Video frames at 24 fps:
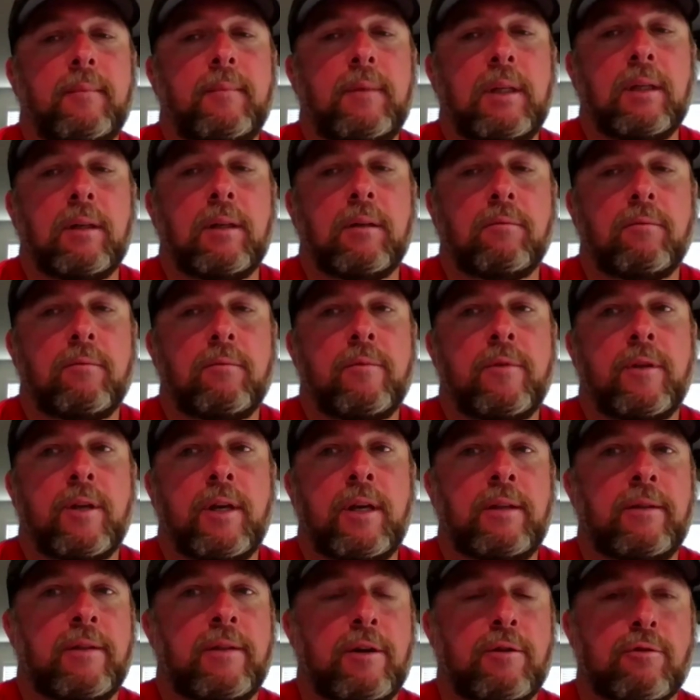you know,
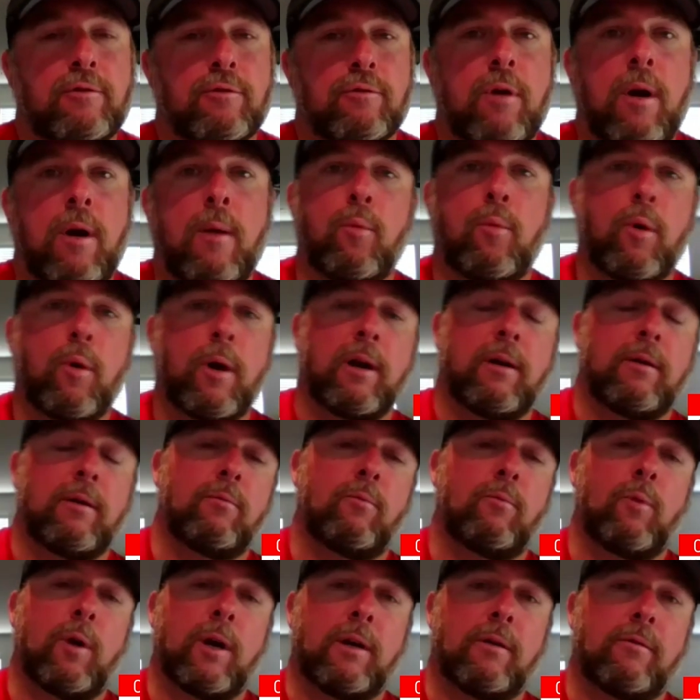they grew up
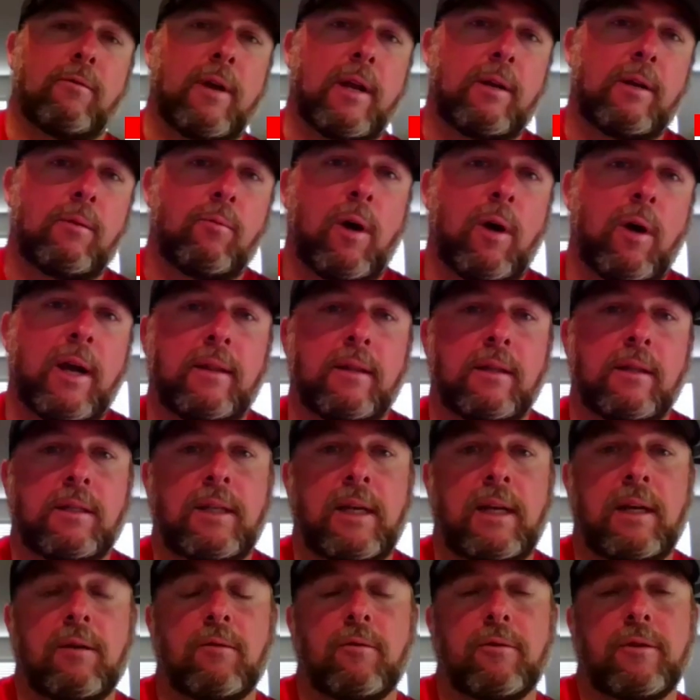wearing red and white in the
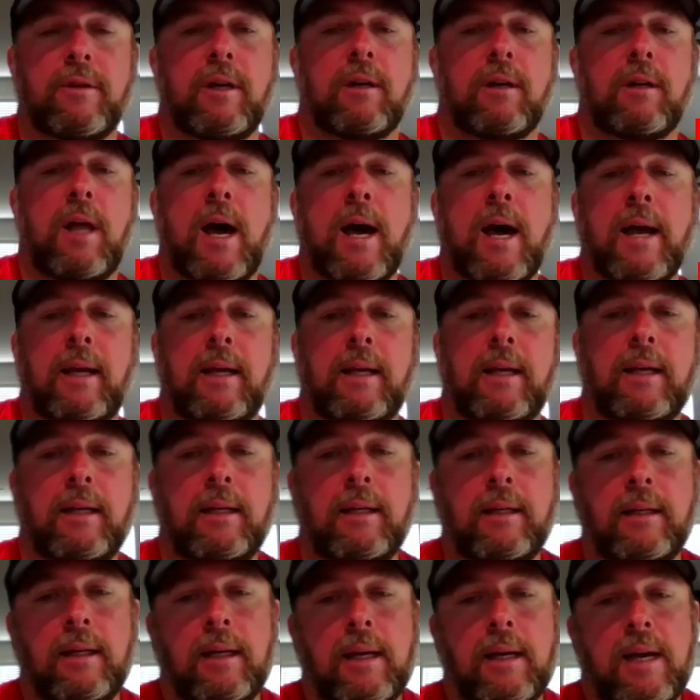state of North Carolina,
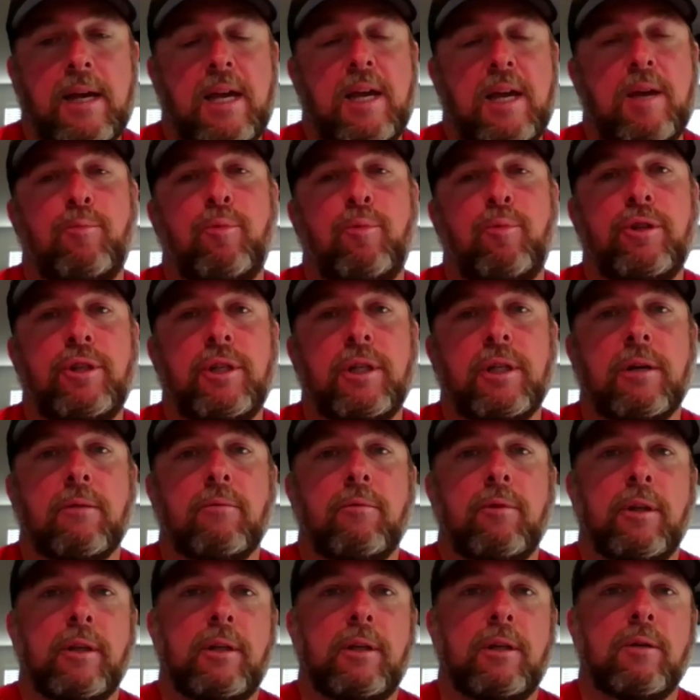and it puts you in a
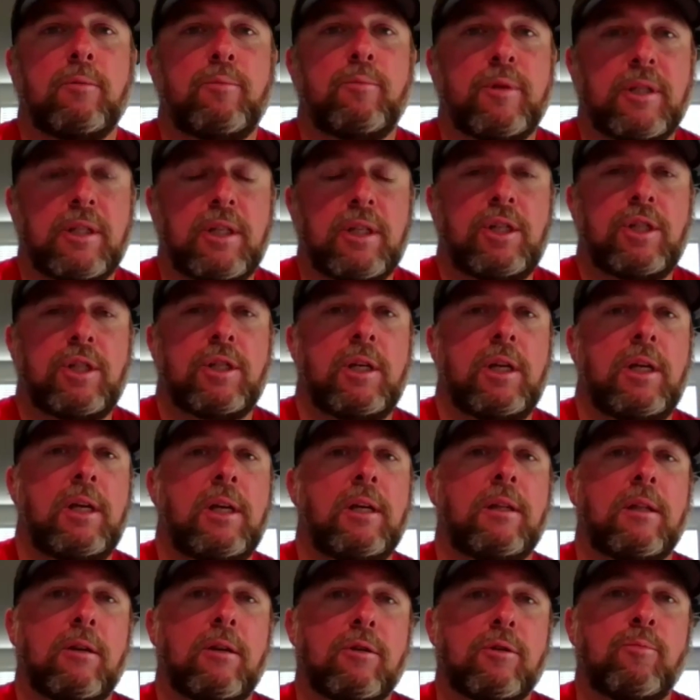really good position to
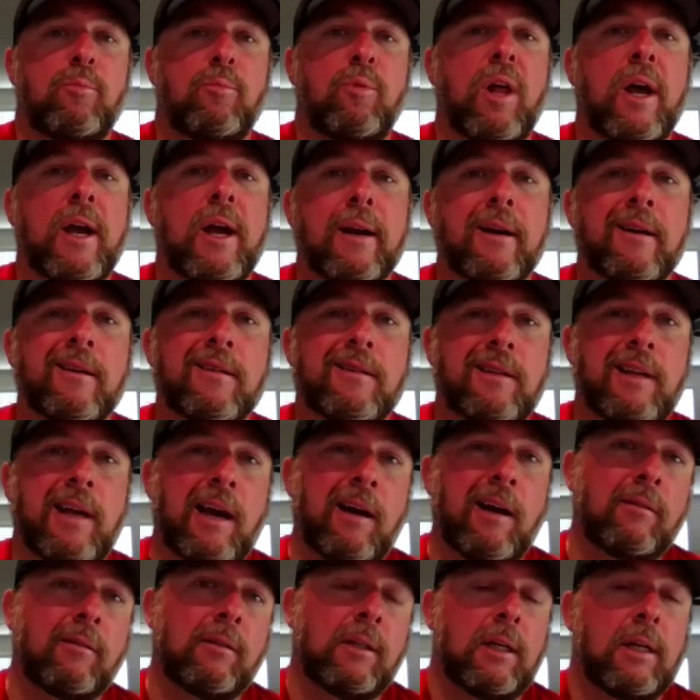get those players.
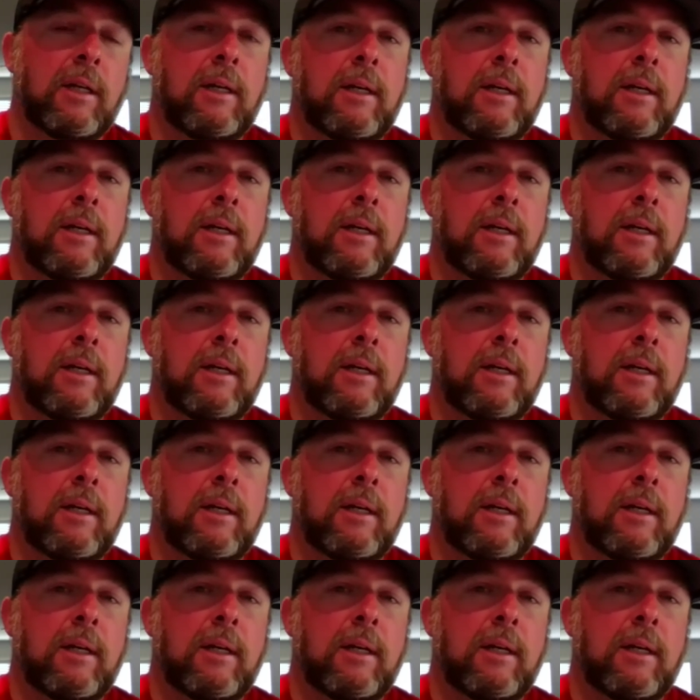Now,